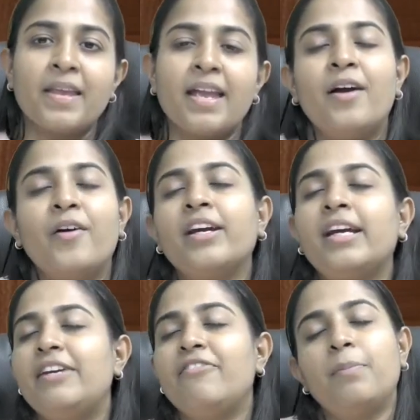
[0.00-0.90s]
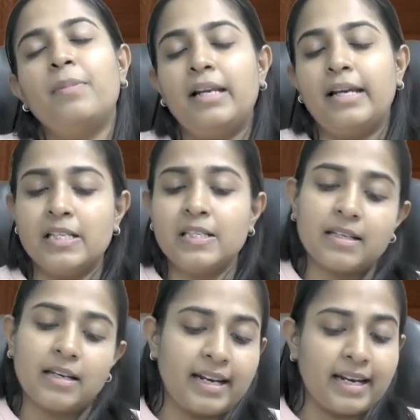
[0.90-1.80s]
okay, e-way bill is
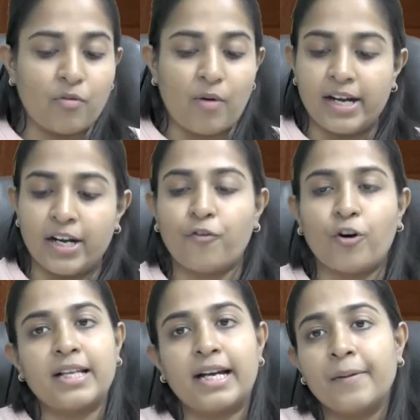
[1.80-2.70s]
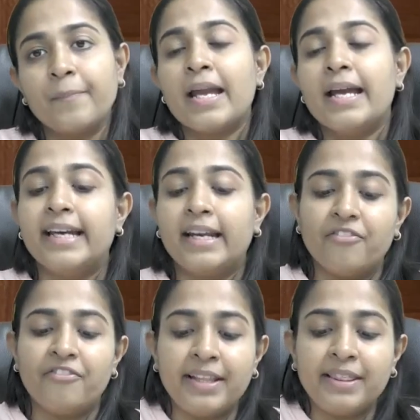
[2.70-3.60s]
required for that. Then
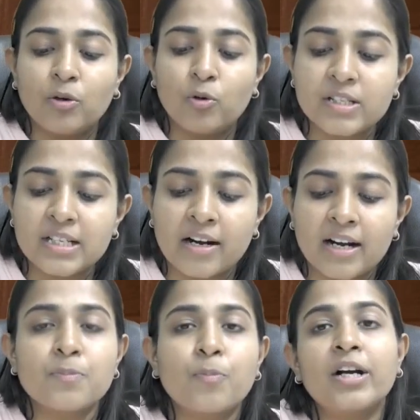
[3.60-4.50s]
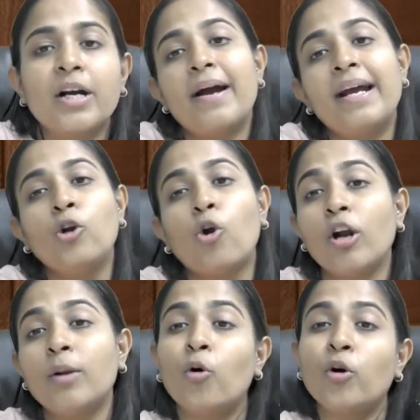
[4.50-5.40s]
when the goods are transported by
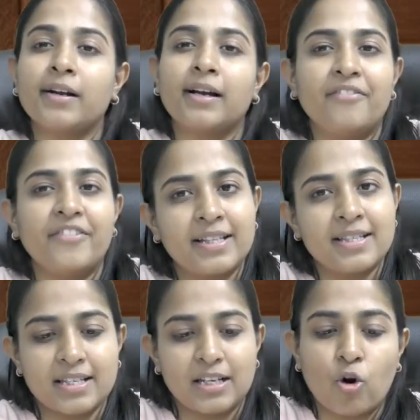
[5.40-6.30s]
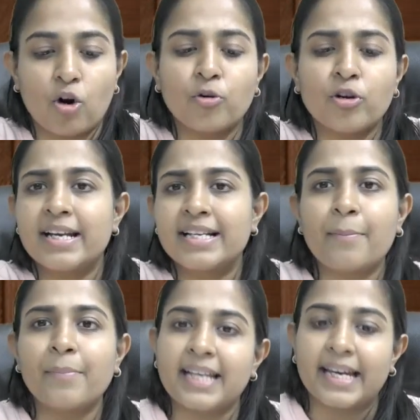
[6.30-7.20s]
non-motor conveyance, non-motor, example
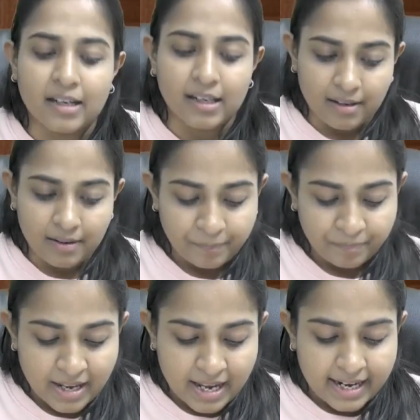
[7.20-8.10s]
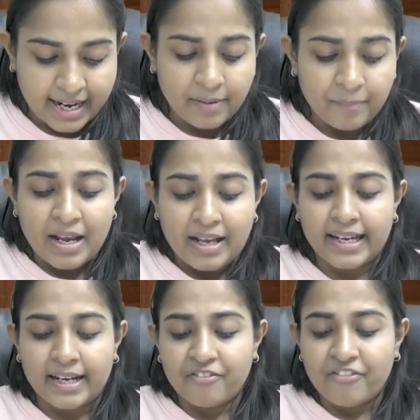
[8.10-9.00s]
cycle, right?
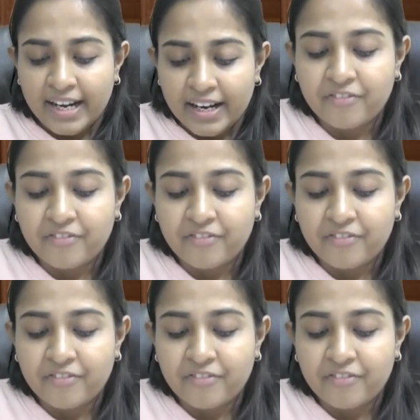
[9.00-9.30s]
Then whenever